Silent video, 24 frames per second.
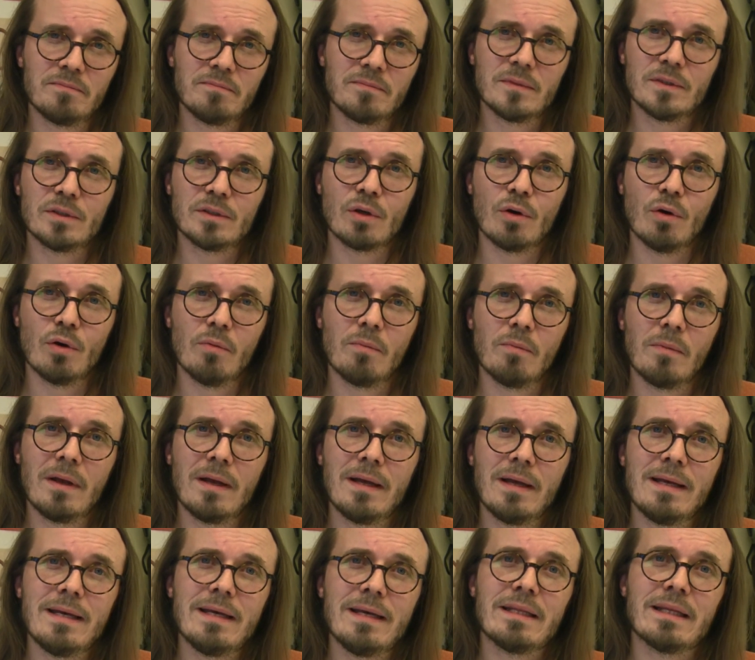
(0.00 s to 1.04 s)
So
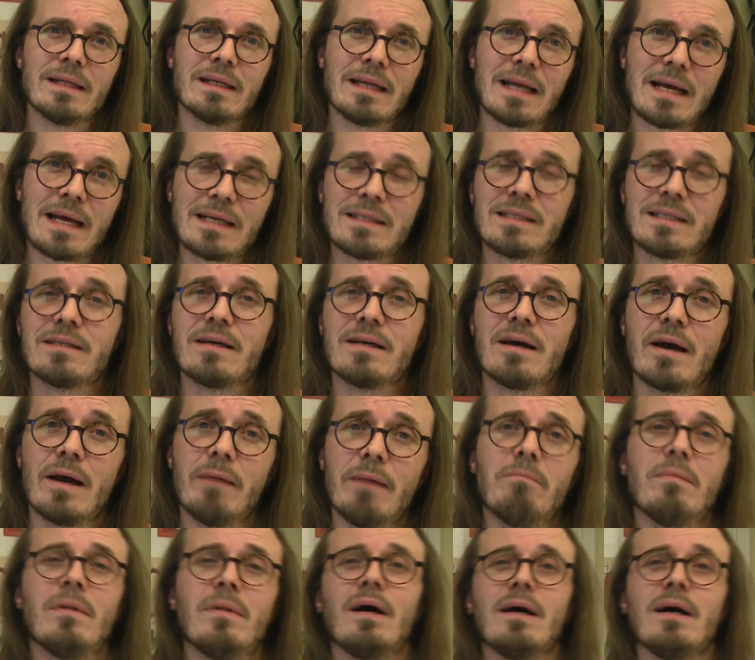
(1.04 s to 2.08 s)
the last
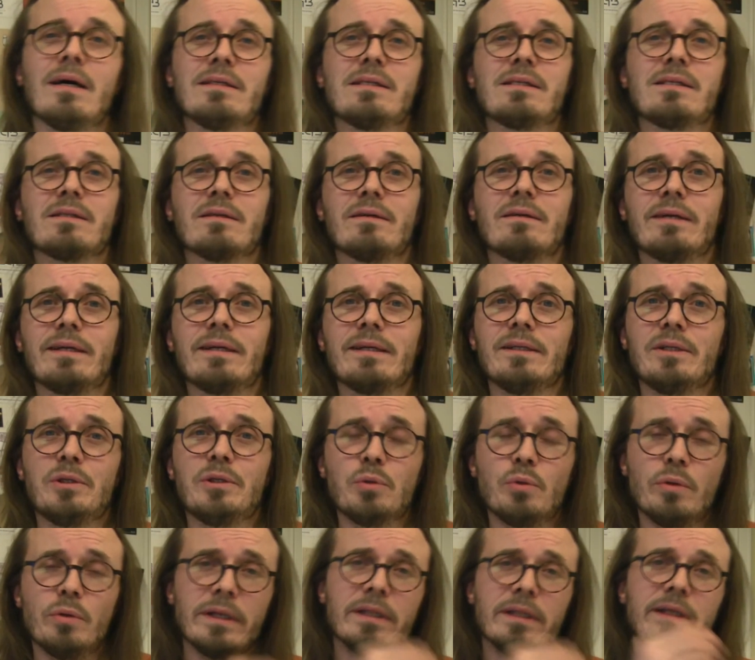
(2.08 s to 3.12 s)
time I started
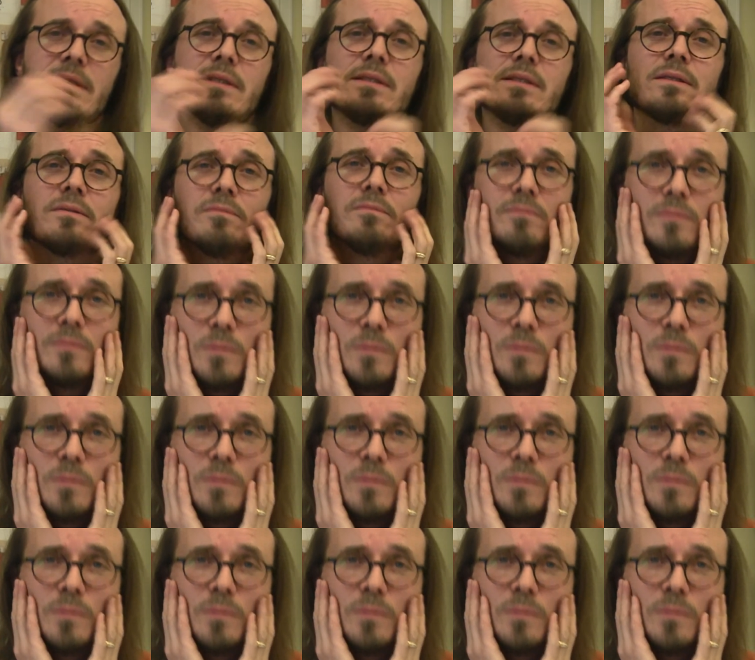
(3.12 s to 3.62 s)
doing this